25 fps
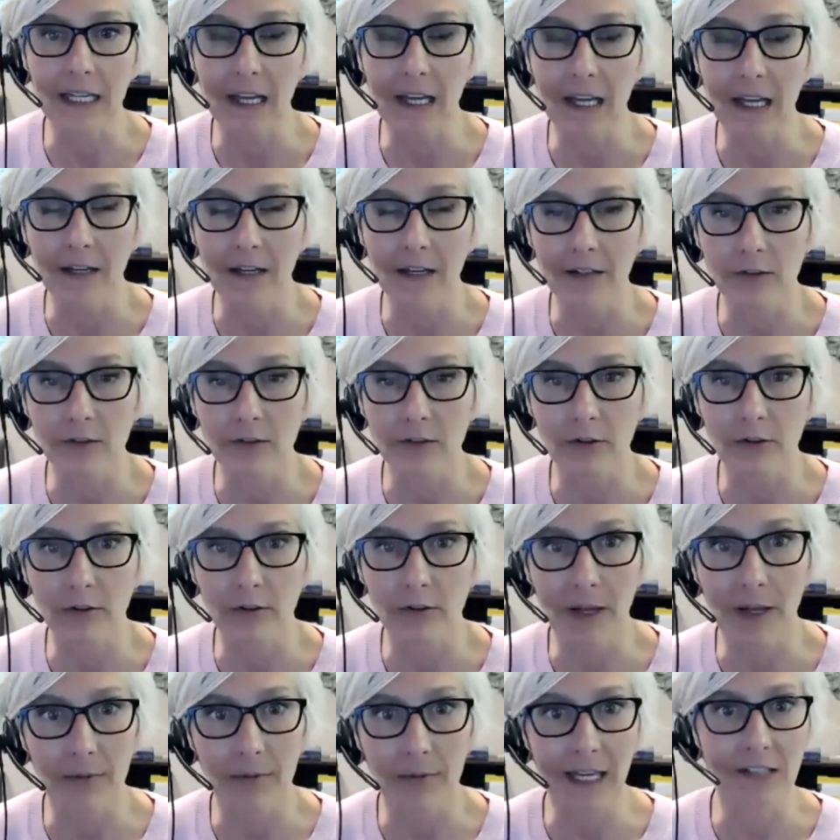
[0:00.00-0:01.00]
under
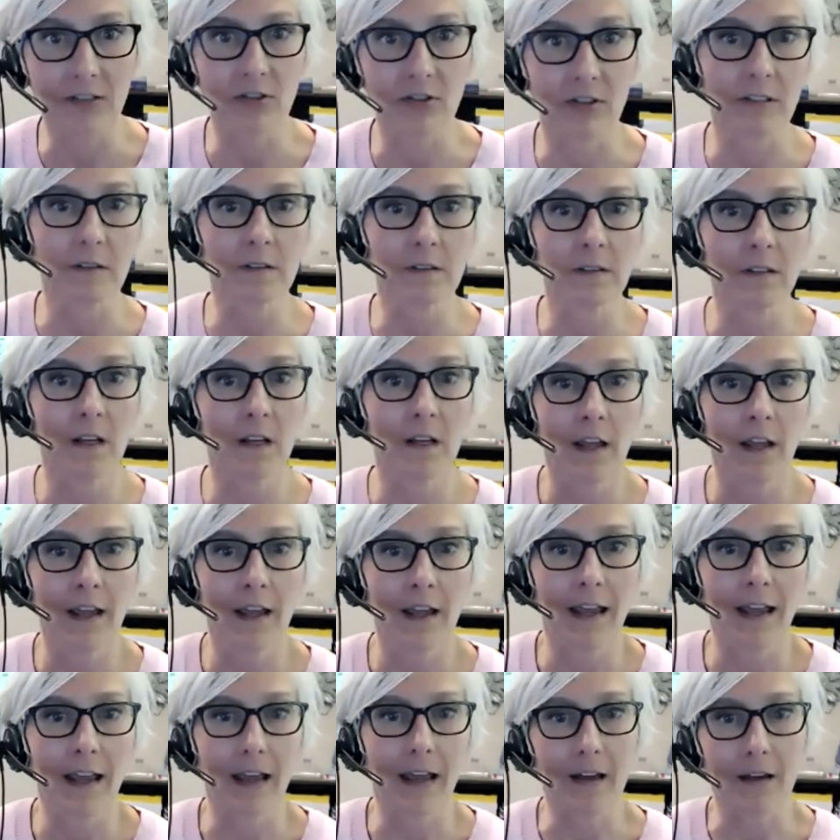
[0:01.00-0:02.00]
publications
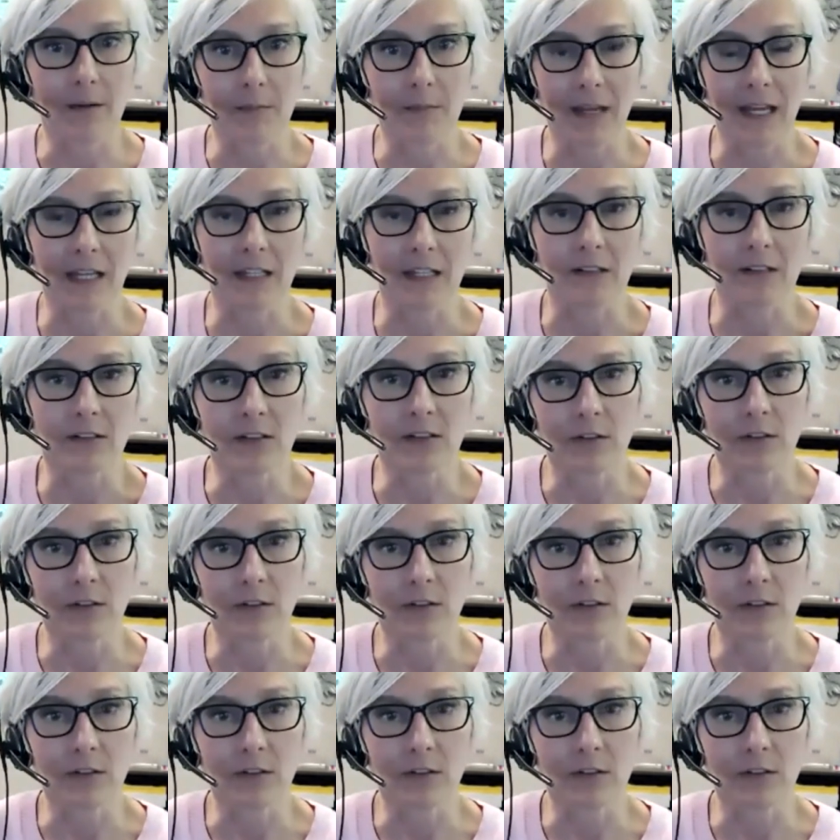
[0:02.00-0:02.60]
and